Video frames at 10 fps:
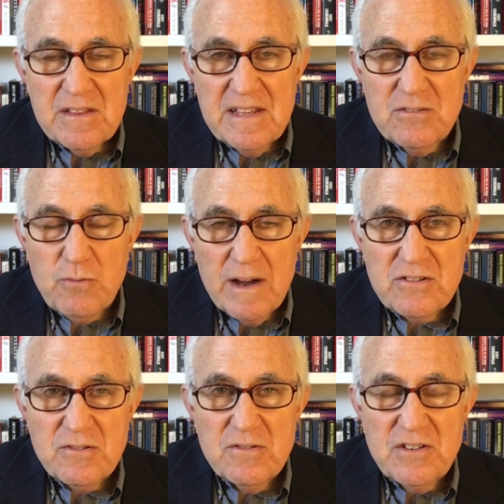These
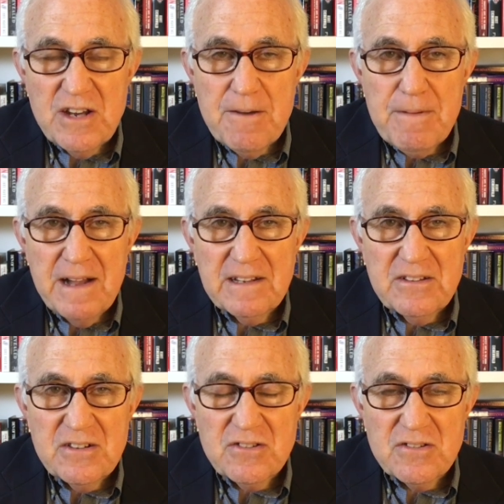Western
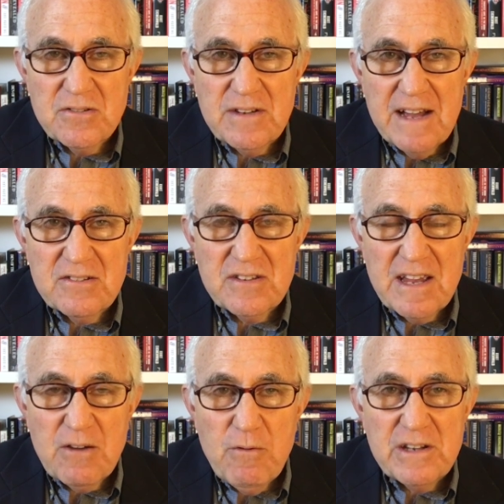geopoliticians are now
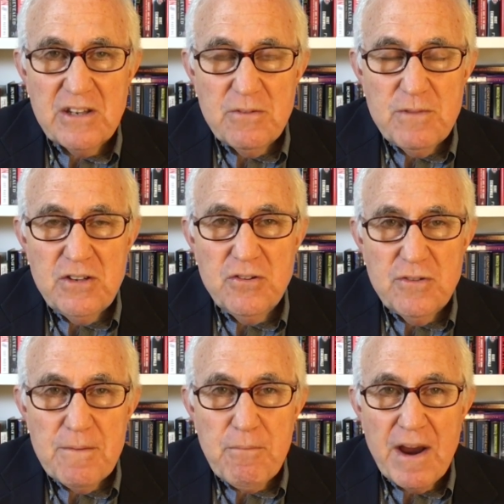saying, what can we do
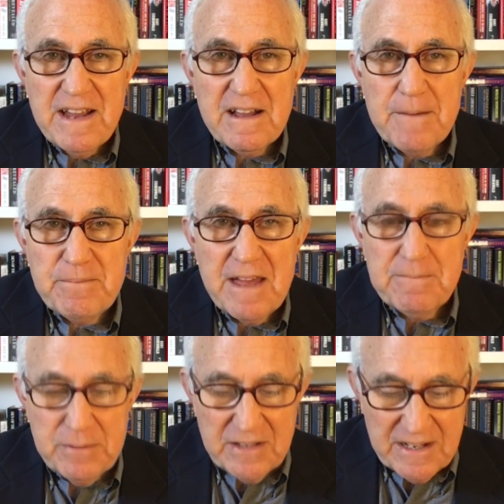to break up
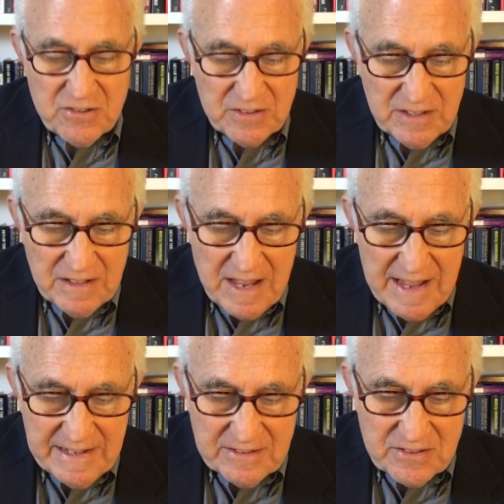that potential
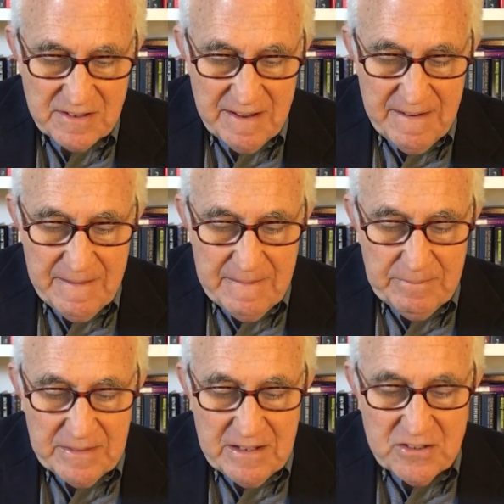alliance?
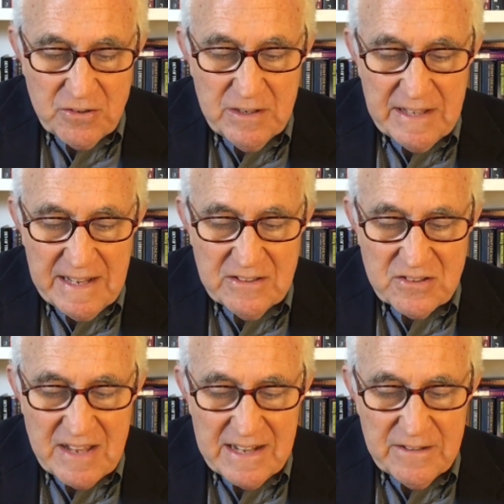So in,
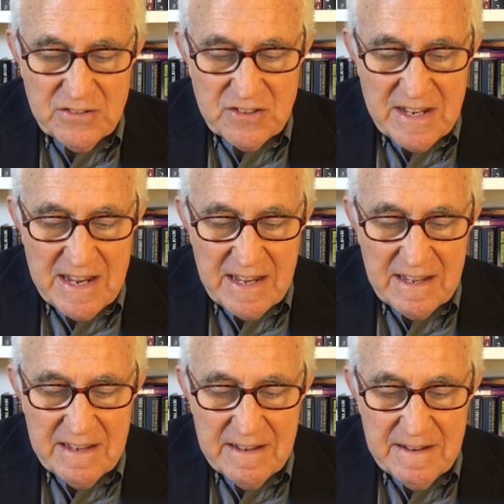instead of
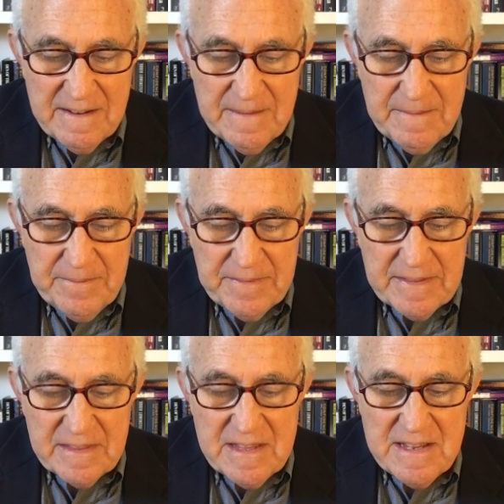seeing
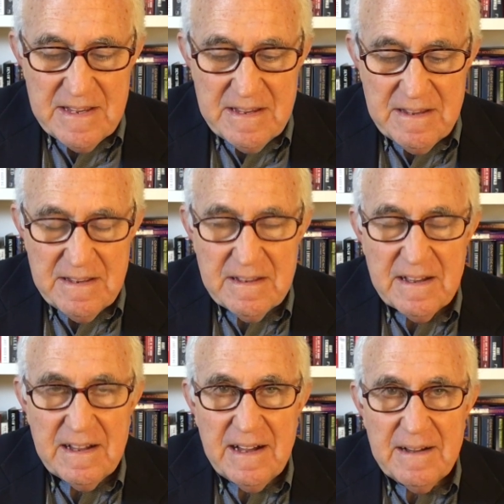the,
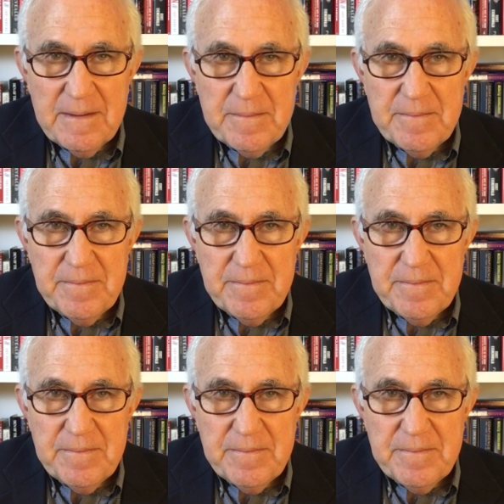uh,